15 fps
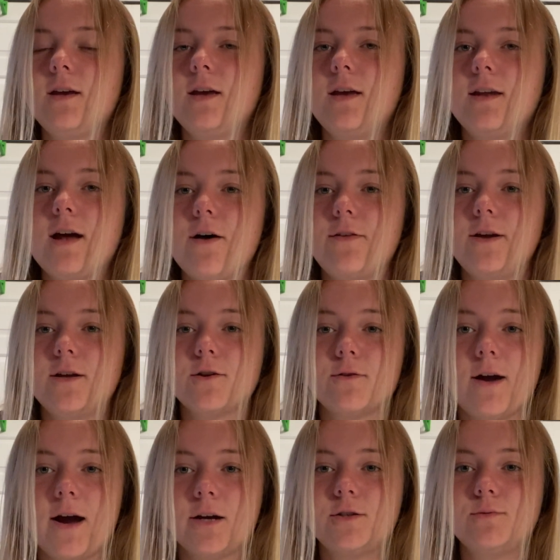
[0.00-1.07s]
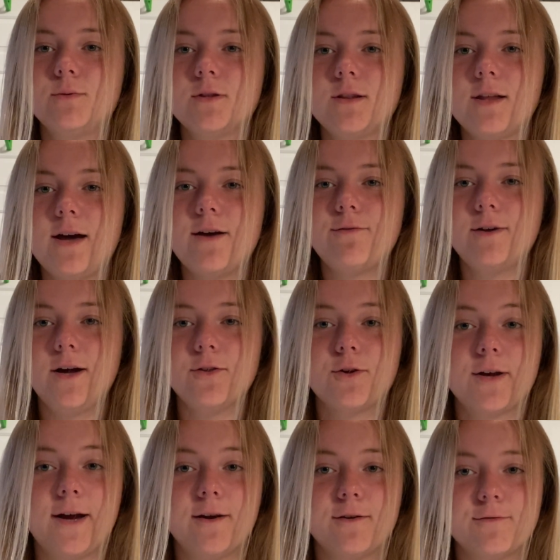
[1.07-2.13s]
and how they interact with life and how they're
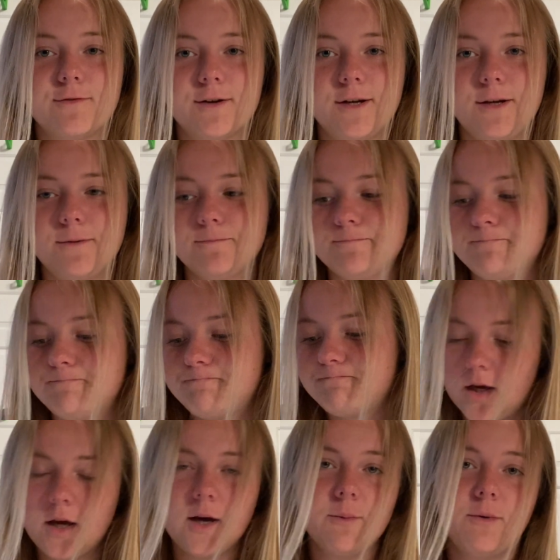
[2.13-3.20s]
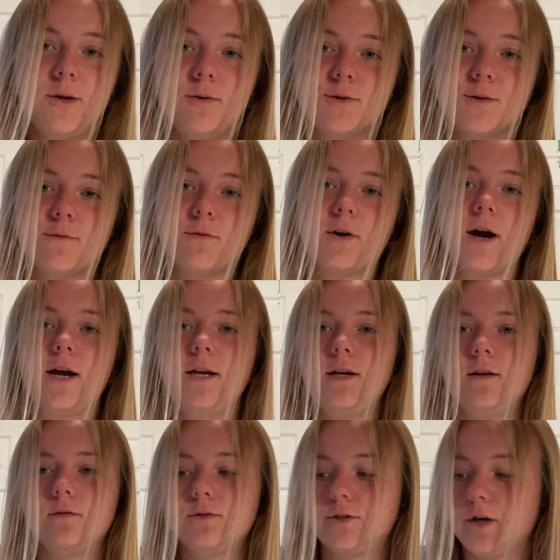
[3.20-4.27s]
carefree. We use a variety
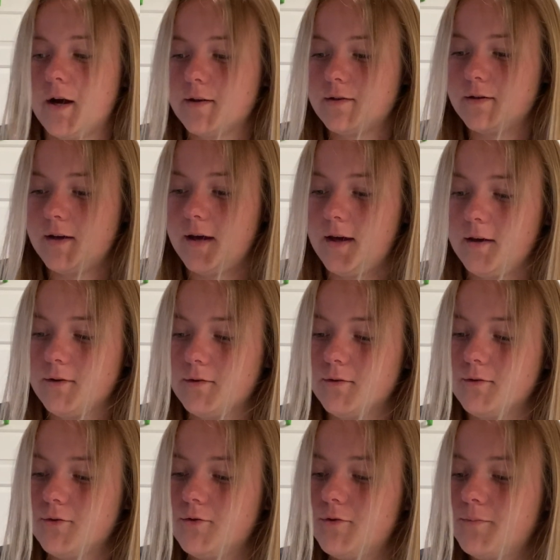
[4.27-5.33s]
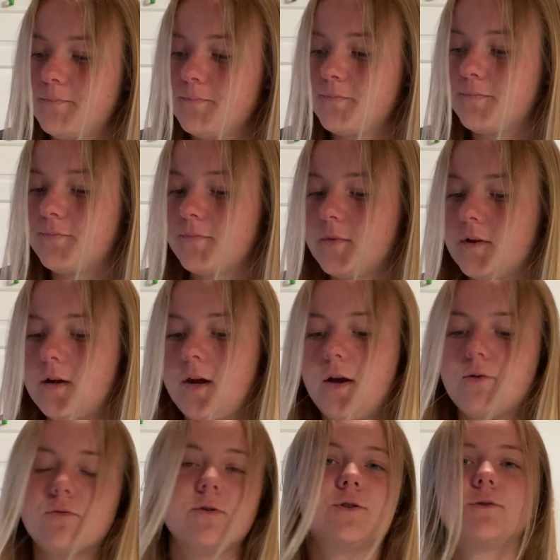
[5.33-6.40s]
of shots and angles. In
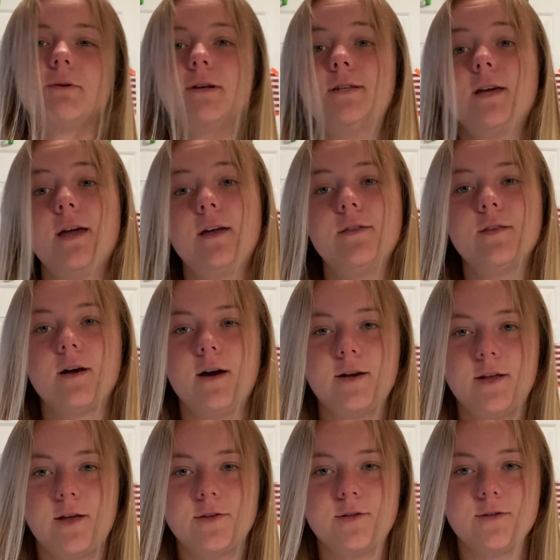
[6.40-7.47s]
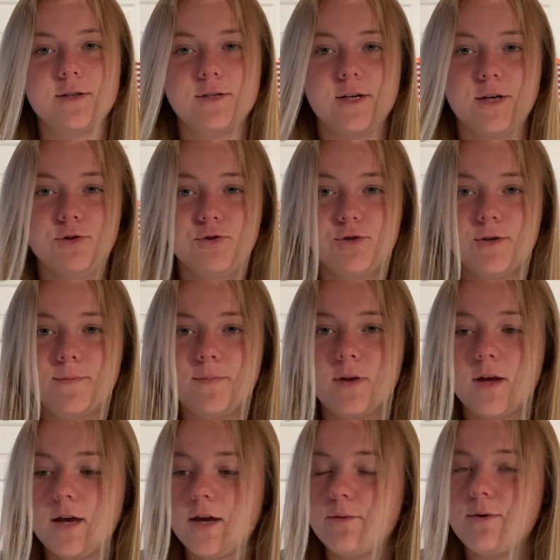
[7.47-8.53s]
order to retain the audience's attention,
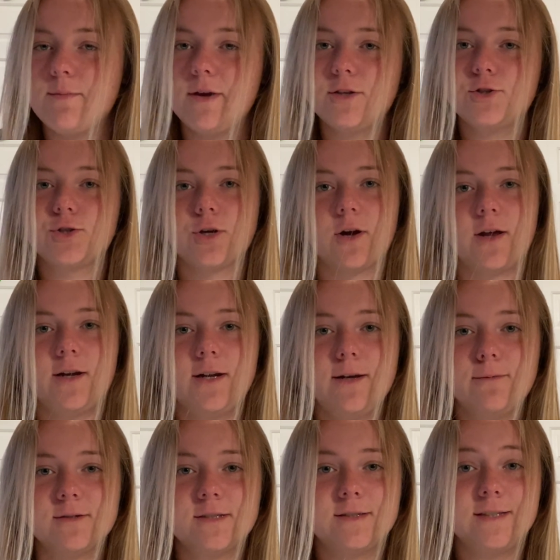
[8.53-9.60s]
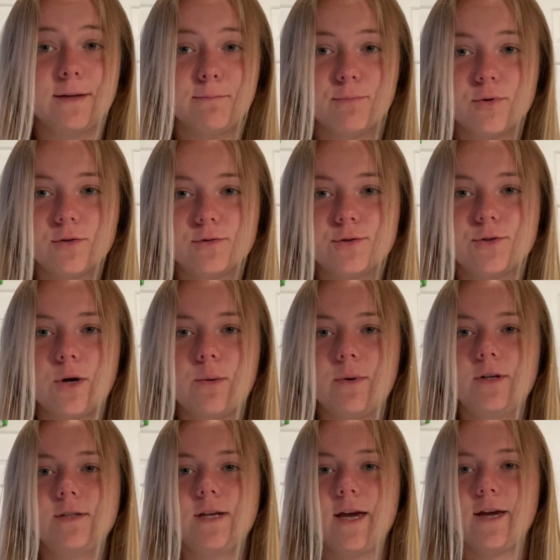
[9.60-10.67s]
we made sure our editing was simple so it
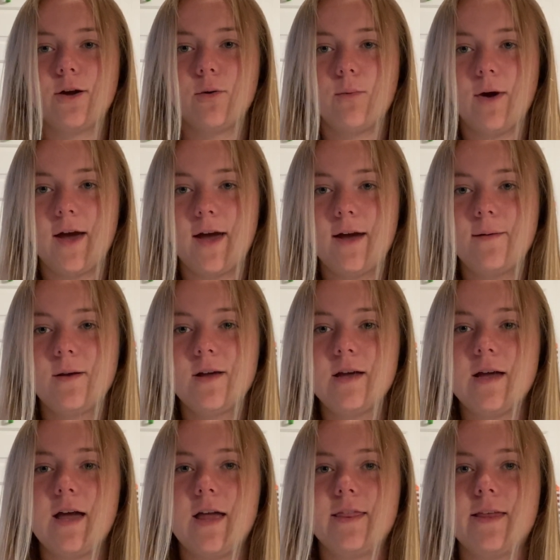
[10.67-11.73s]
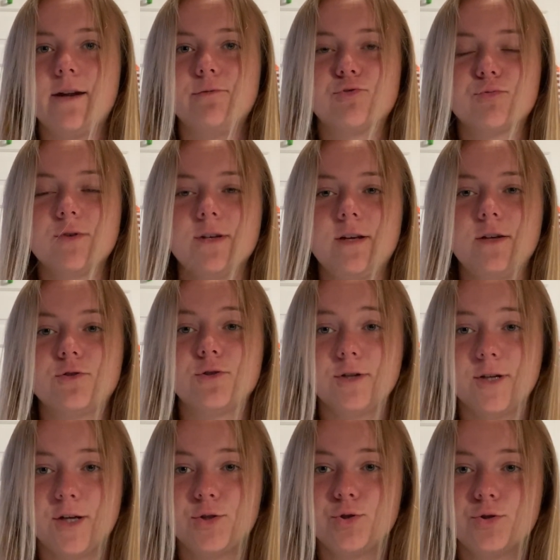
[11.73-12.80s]
wouldn't take away and that it was really a
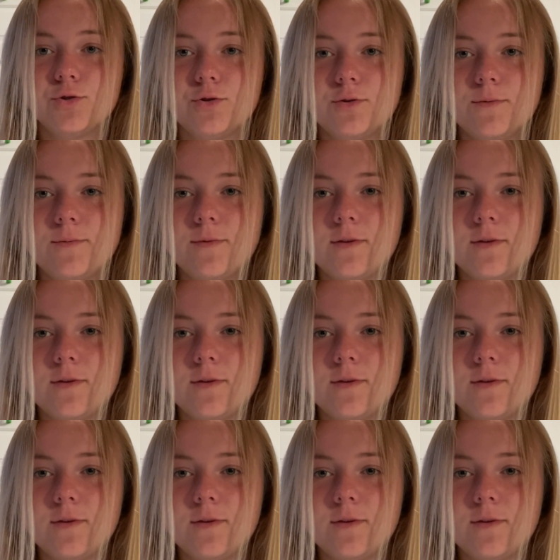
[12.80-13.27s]
traditional